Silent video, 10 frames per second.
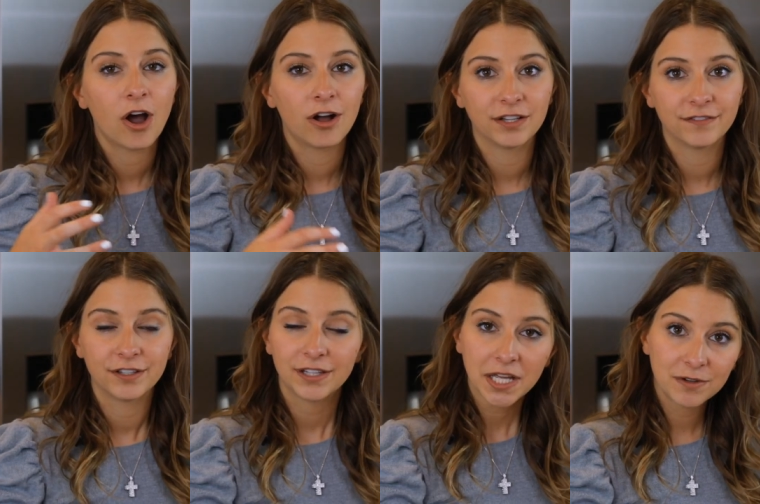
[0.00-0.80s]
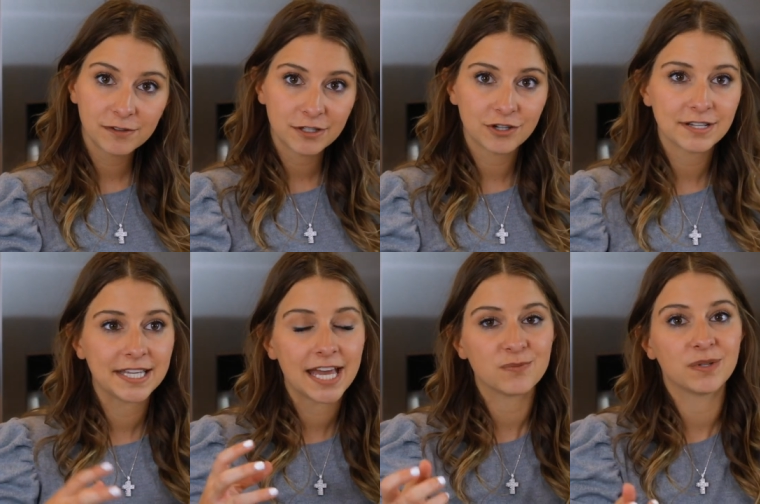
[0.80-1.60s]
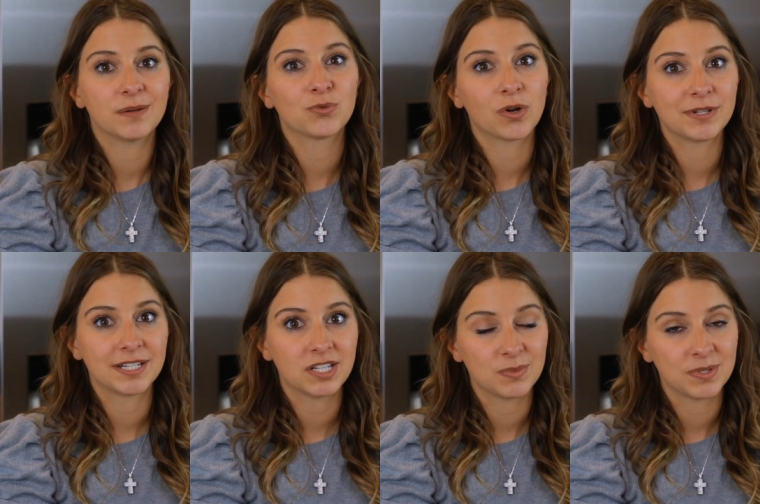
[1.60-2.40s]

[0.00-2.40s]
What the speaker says: all of the liquid from the dressing has been absorbed into the